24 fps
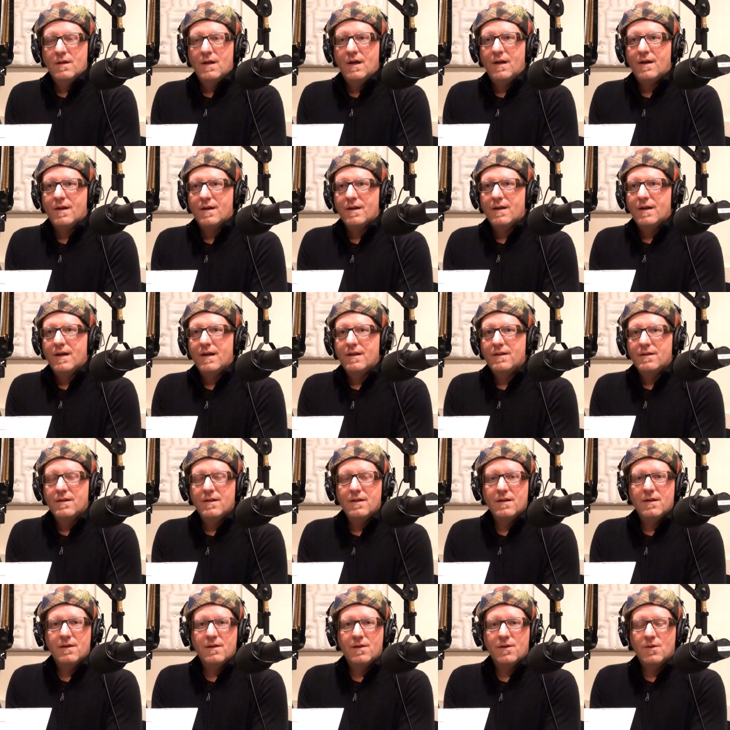Yeah, I
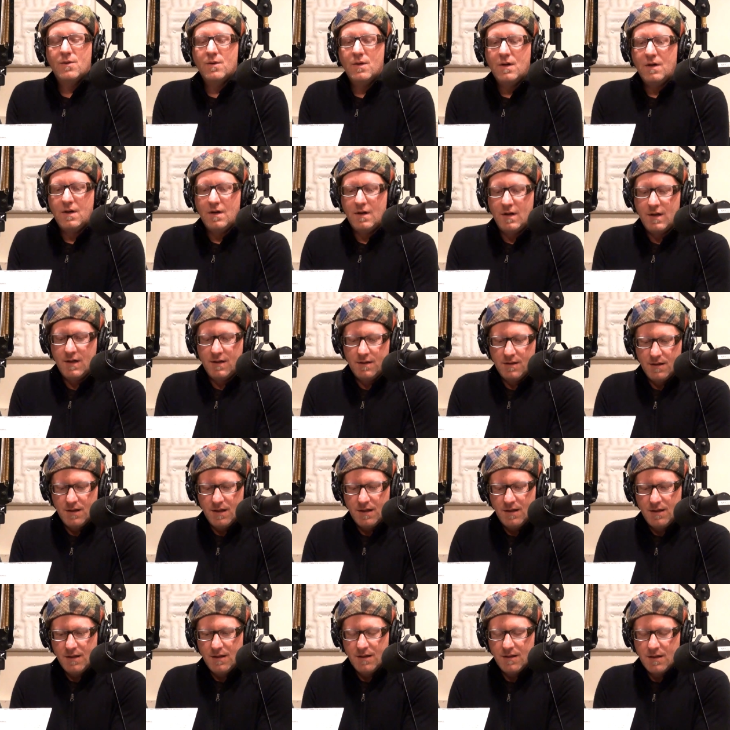you know I
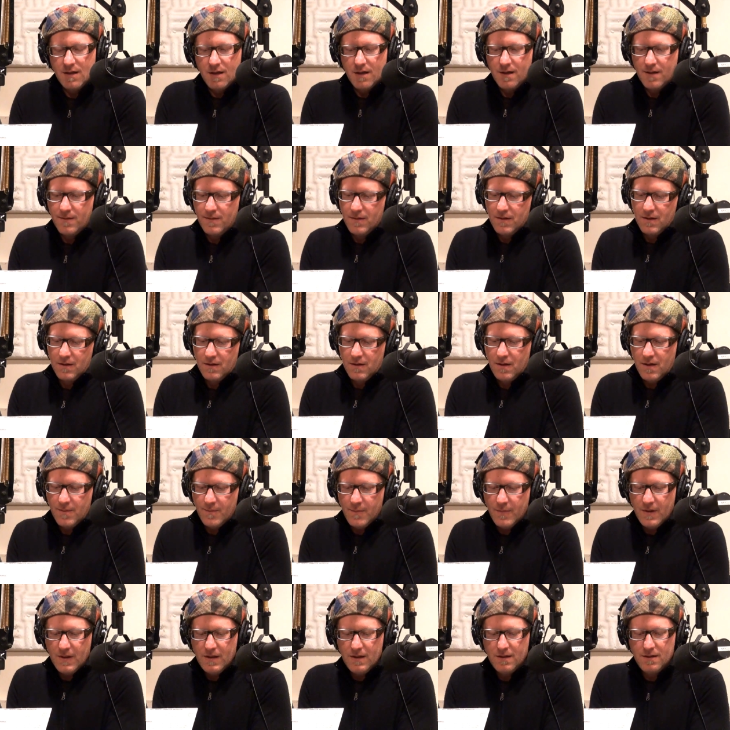think that the
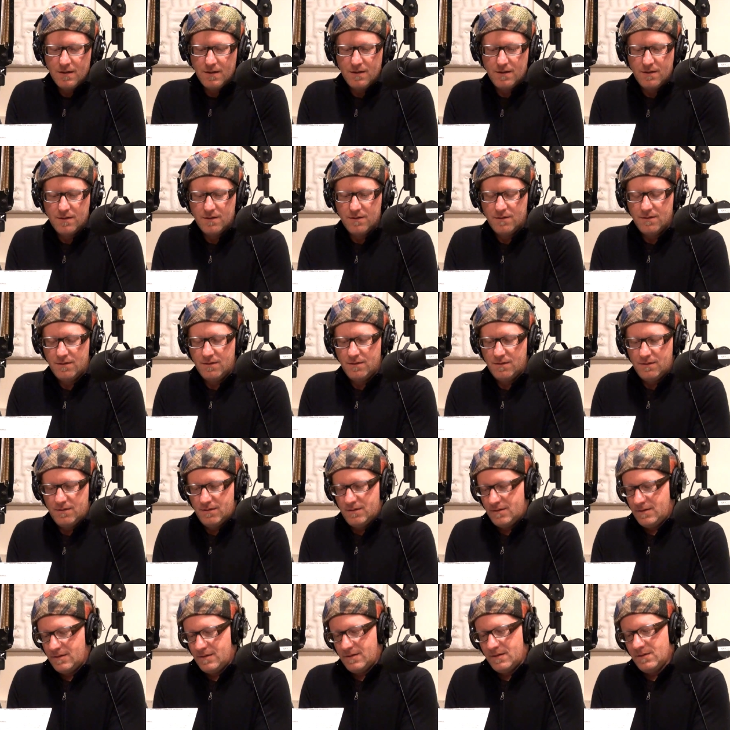company is
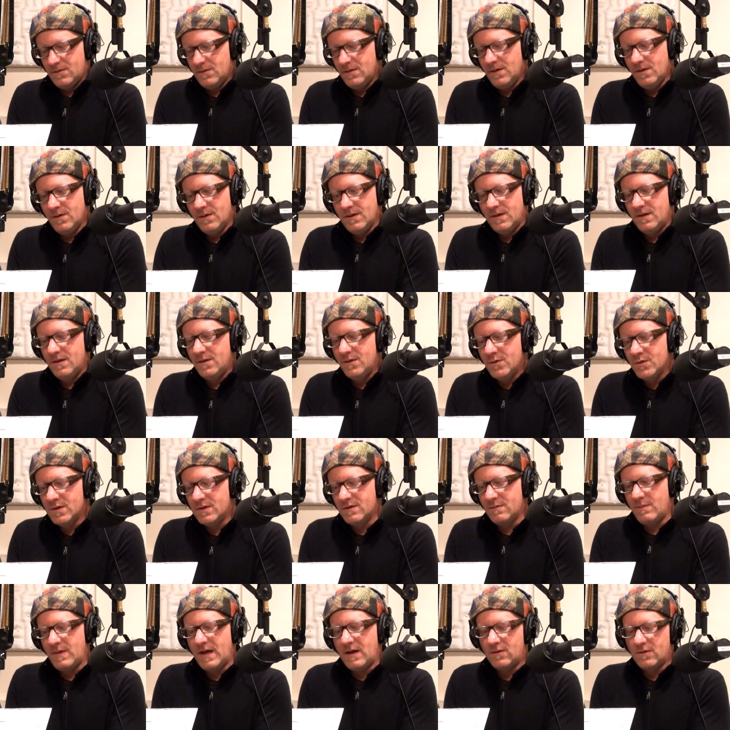I don't know a
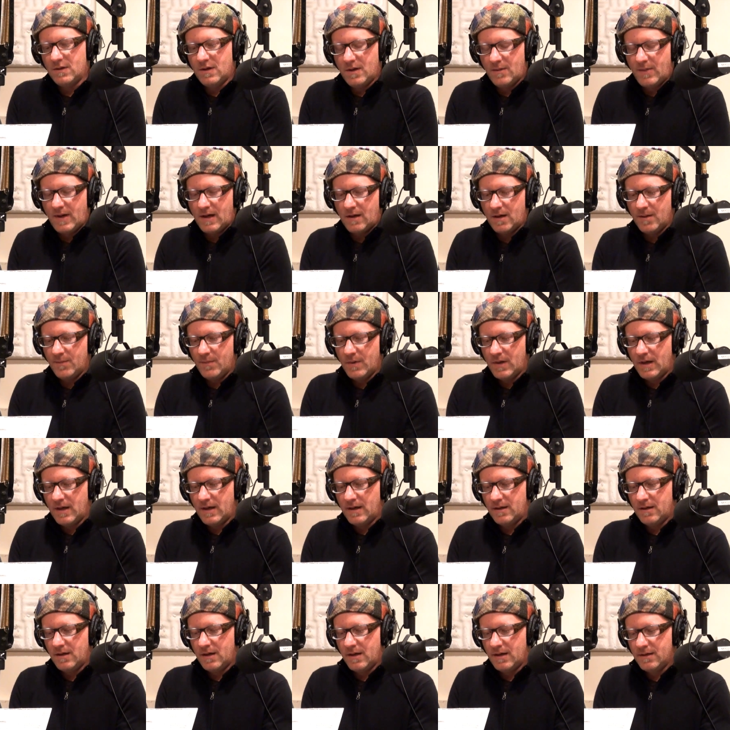huge amount about it, but
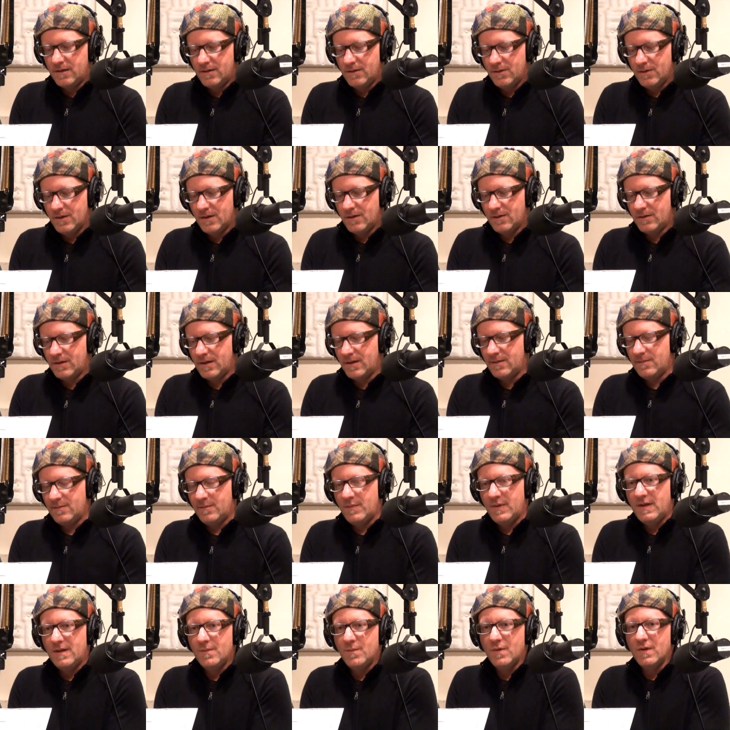I I do know that
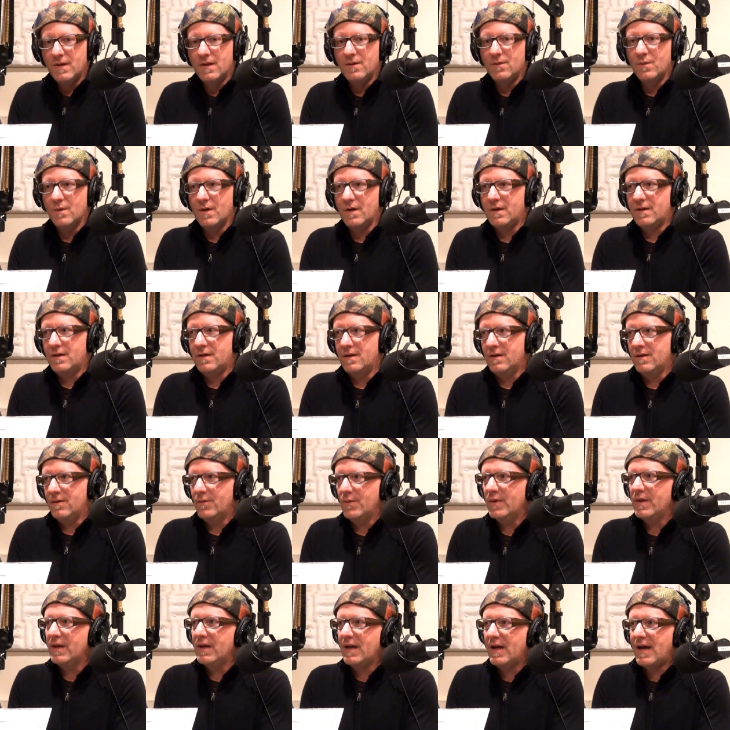people that work there
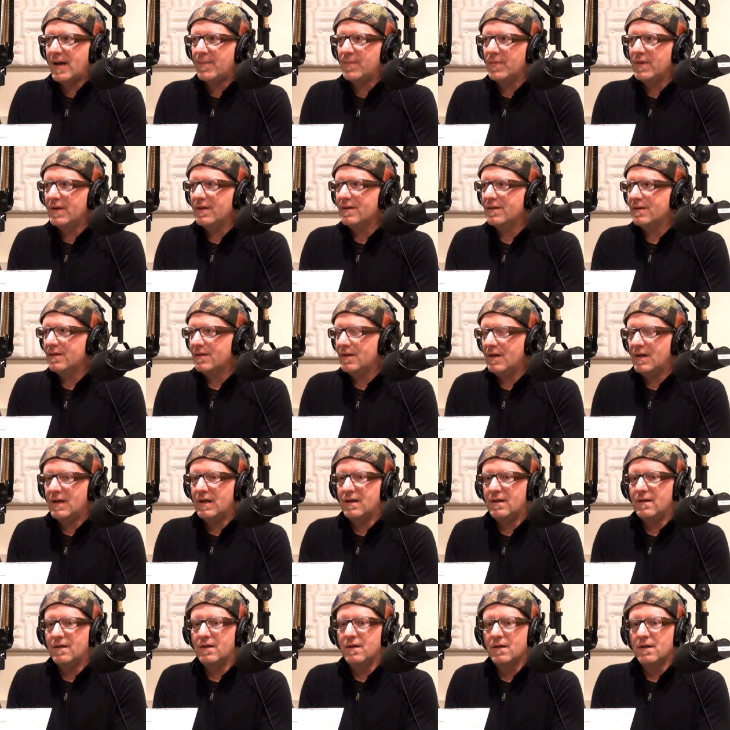are really happy,
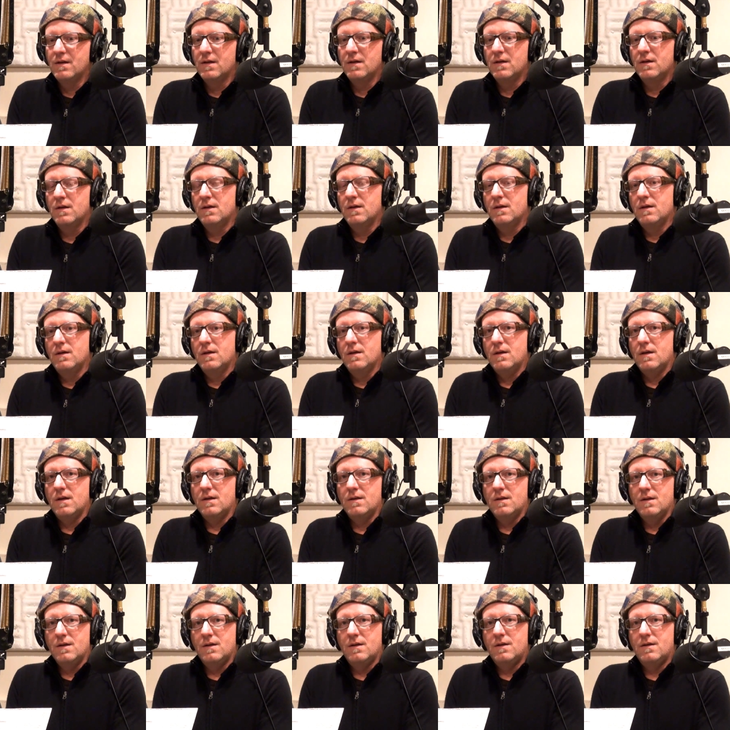and
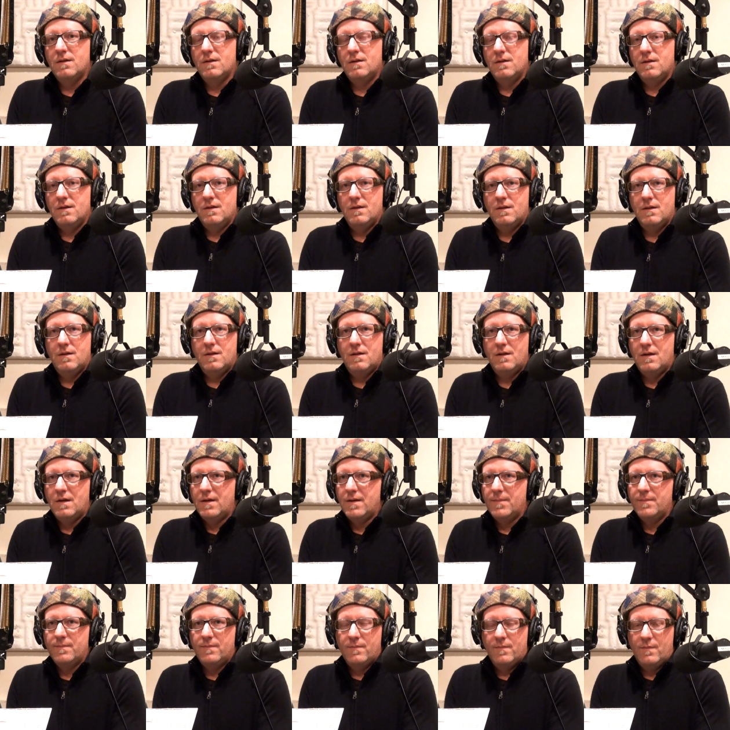I think
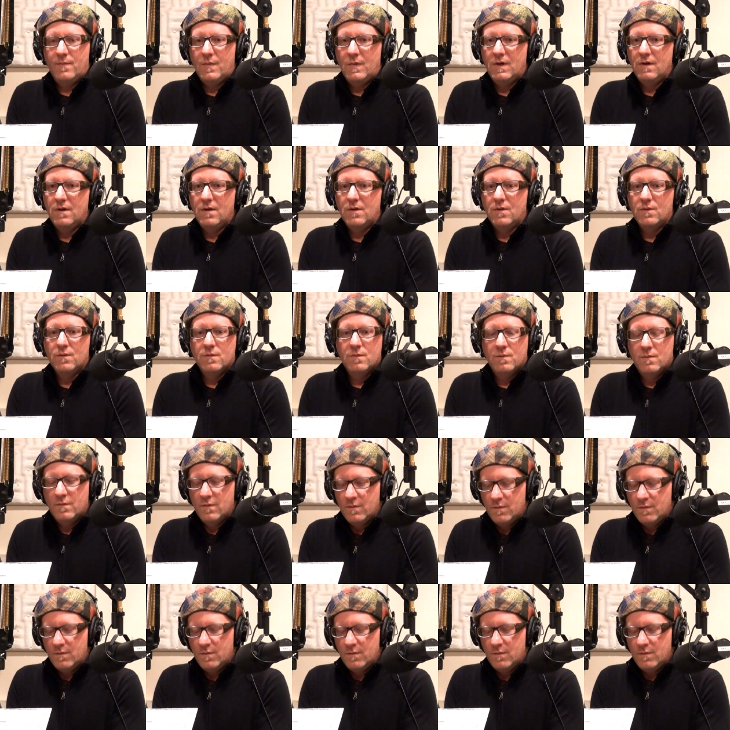the you know